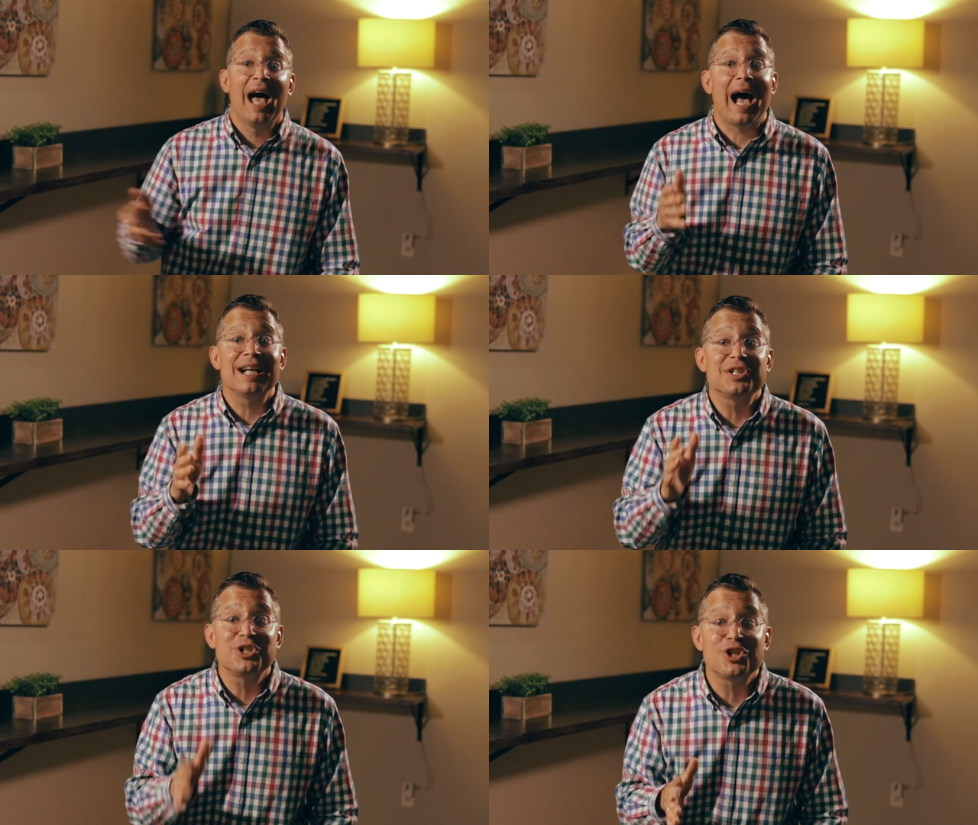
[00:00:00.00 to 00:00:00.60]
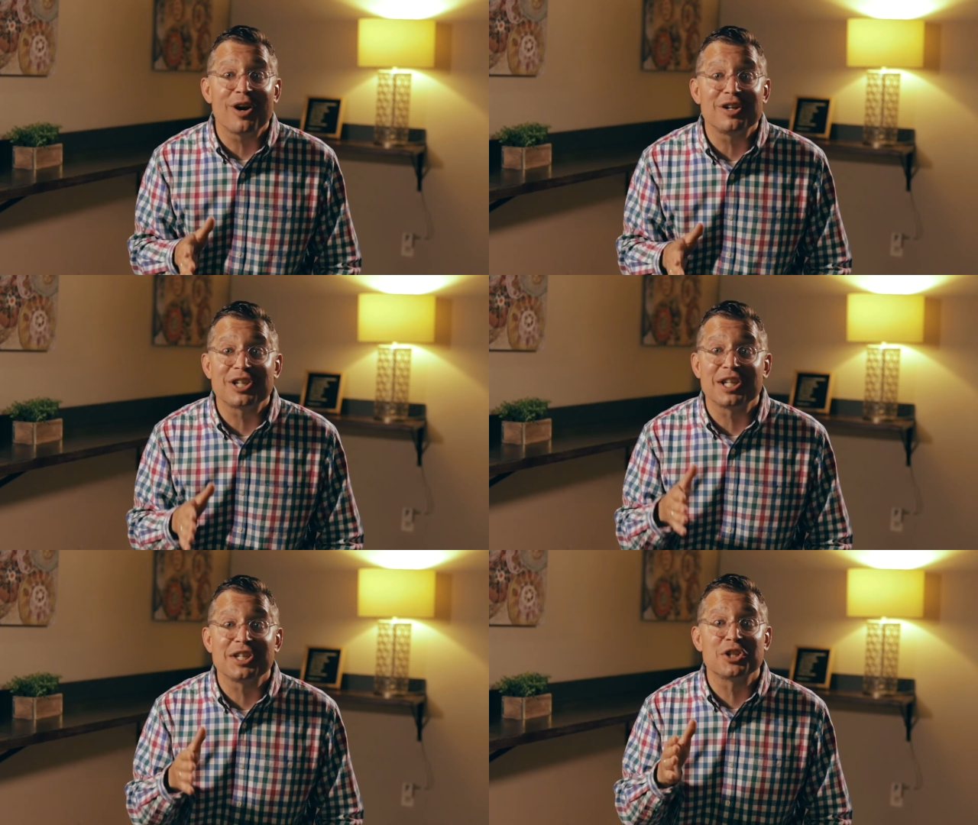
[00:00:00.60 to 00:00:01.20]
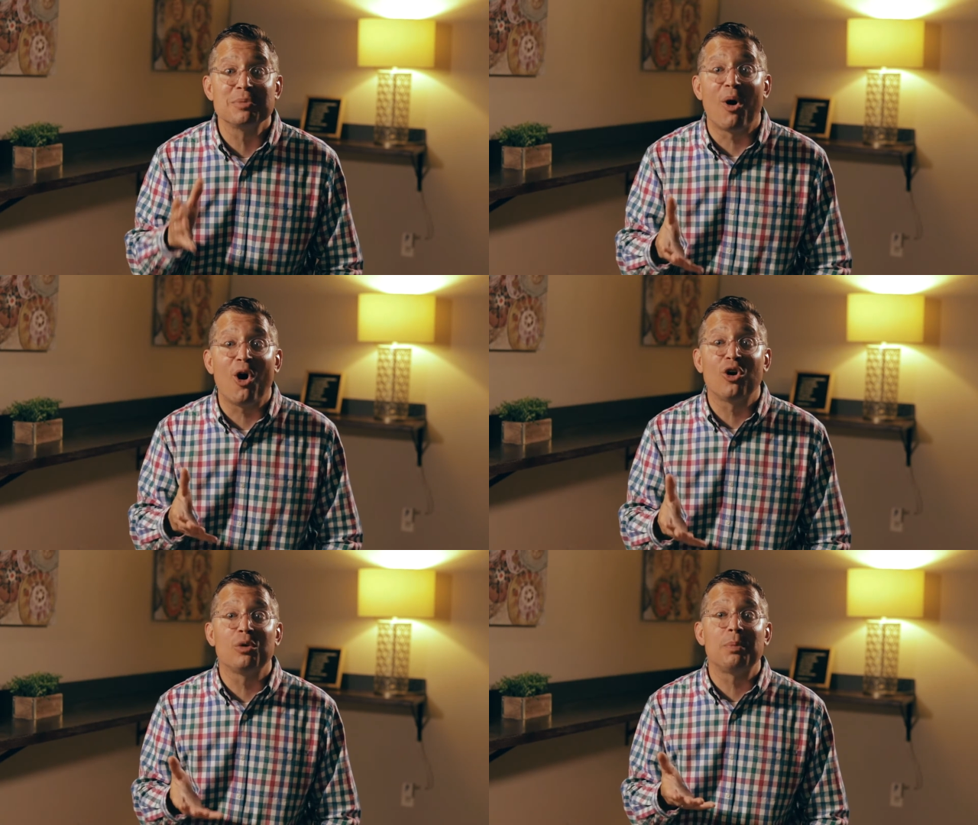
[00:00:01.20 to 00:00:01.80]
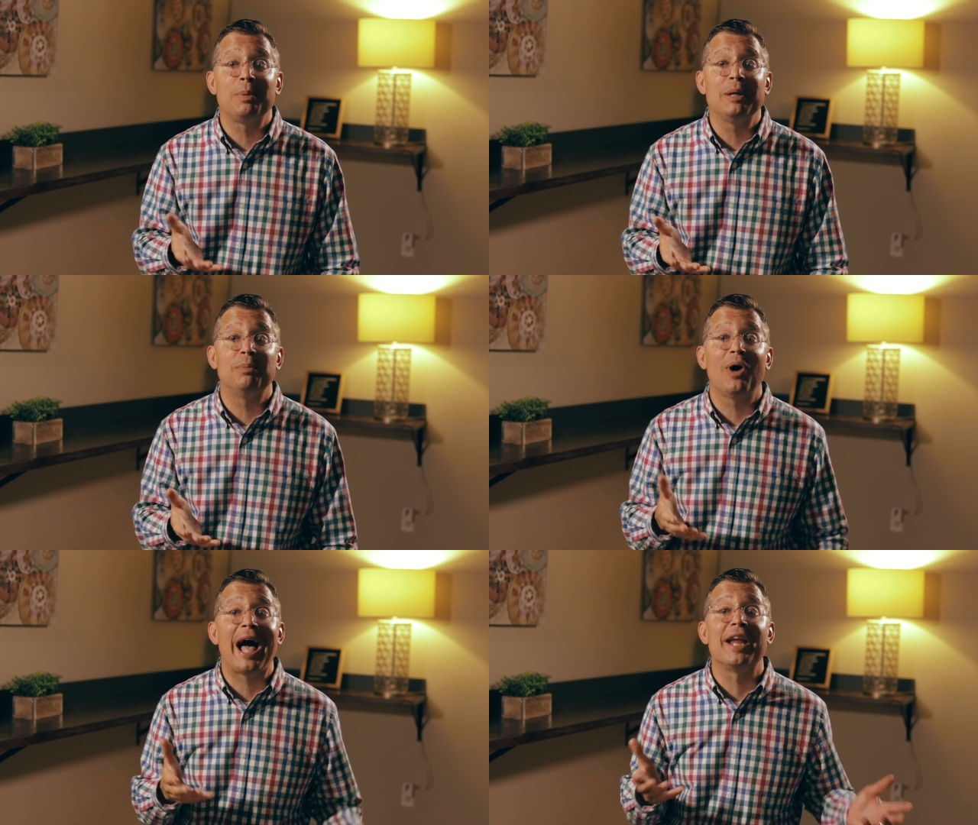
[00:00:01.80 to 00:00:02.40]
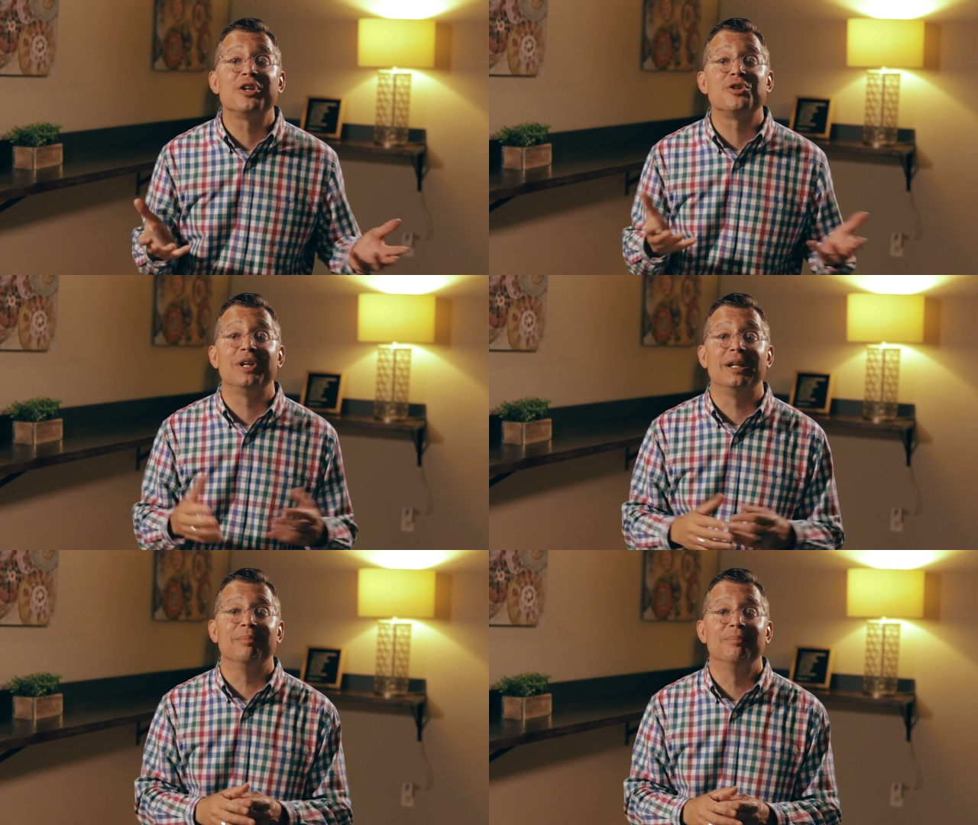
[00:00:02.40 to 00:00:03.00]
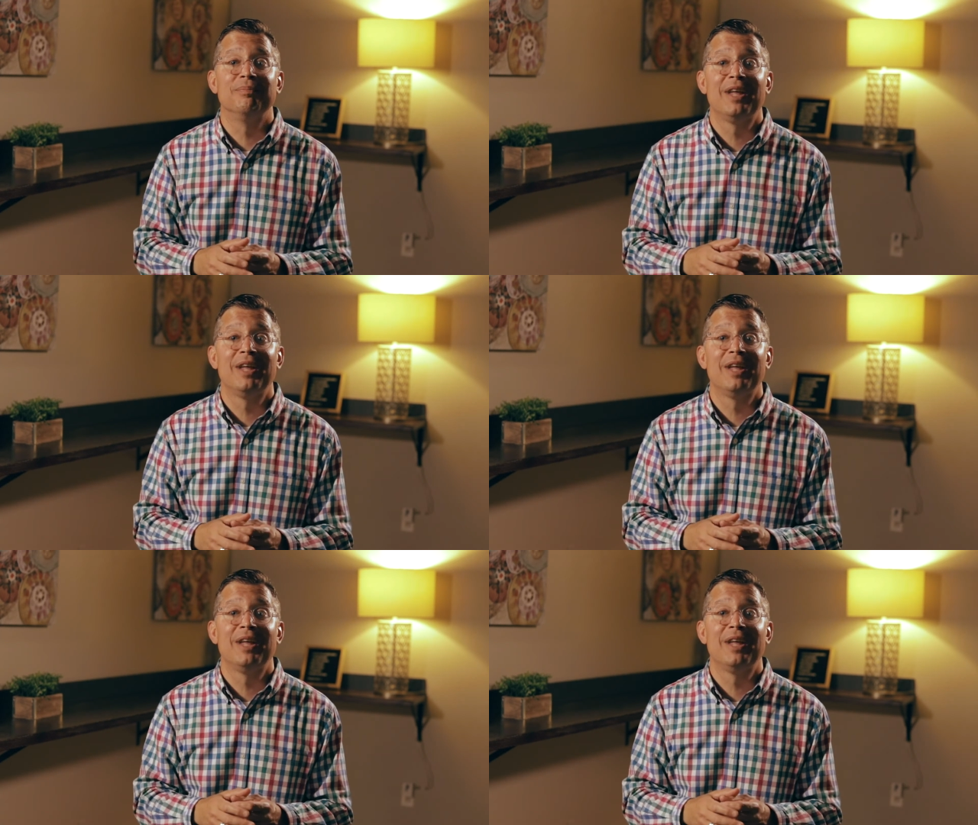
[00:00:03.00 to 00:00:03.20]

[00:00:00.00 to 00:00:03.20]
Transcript: As a church, this small group of people had a dream.